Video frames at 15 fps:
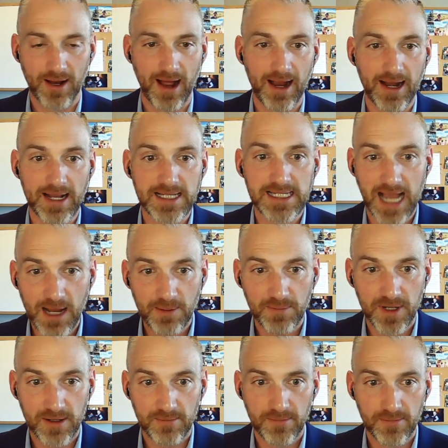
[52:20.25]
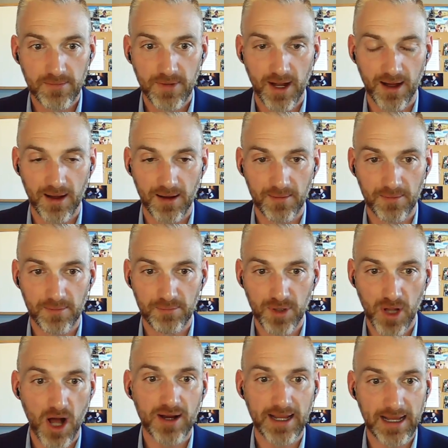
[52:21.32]
assignment
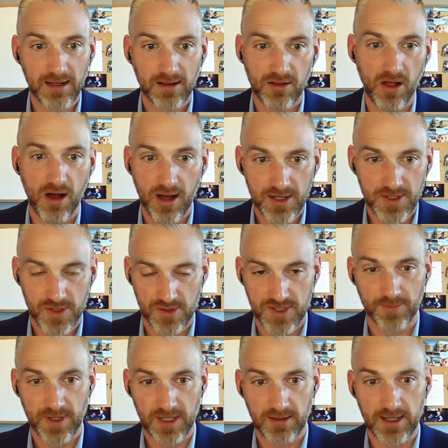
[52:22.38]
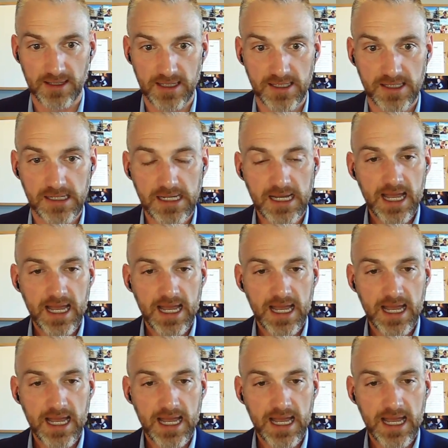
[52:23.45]
blocking clause or something like this.